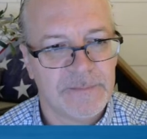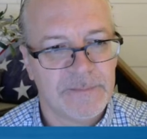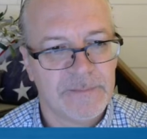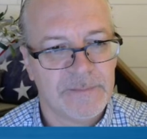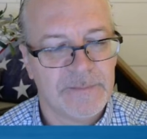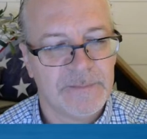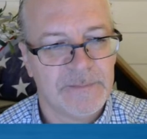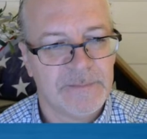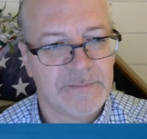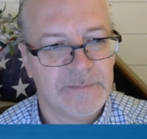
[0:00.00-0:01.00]

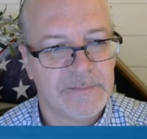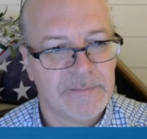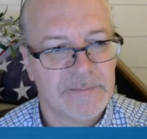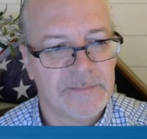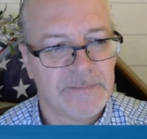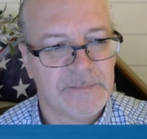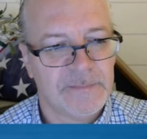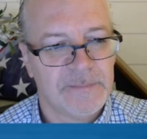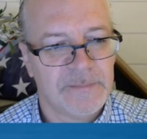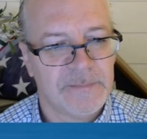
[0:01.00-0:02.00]

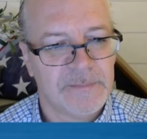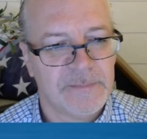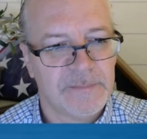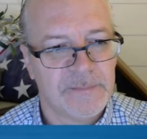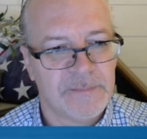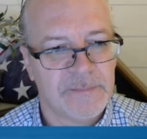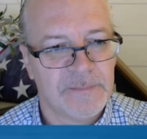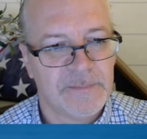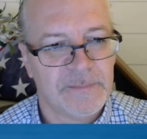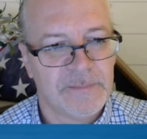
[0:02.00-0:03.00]

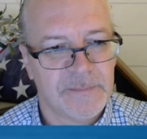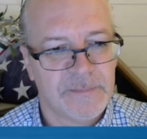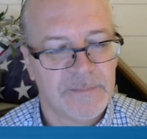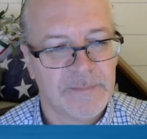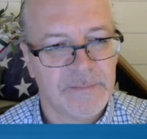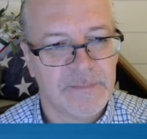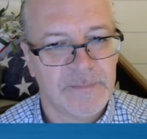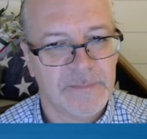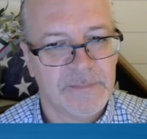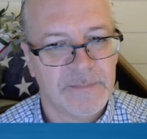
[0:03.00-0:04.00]

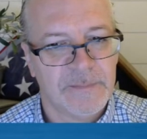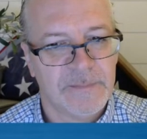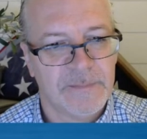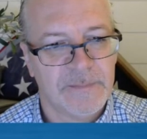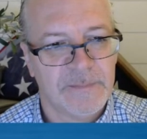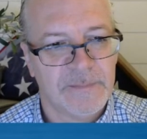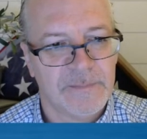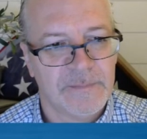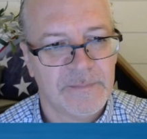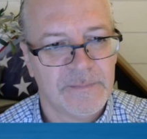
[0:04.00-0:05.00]

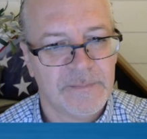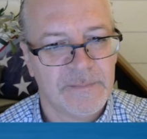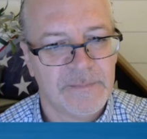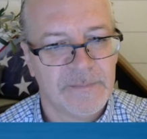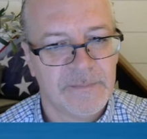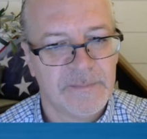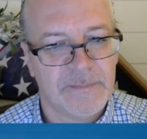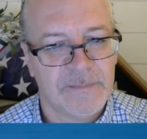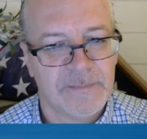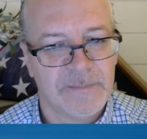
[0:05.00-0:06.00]

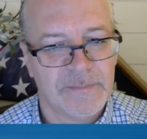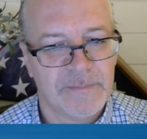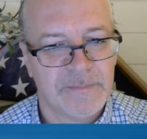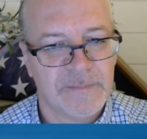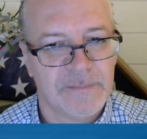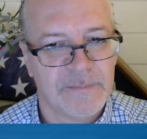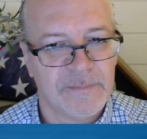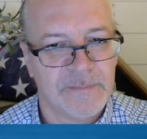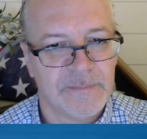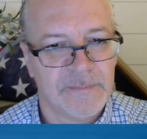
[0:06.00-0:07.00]

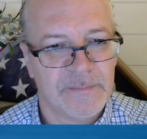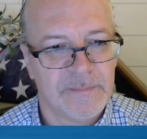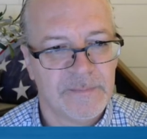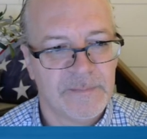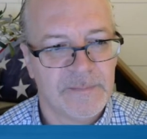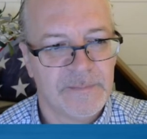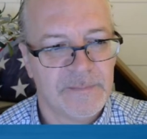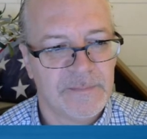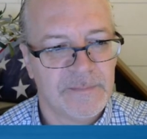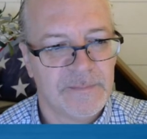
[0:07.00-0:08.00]
This person isn't speaking.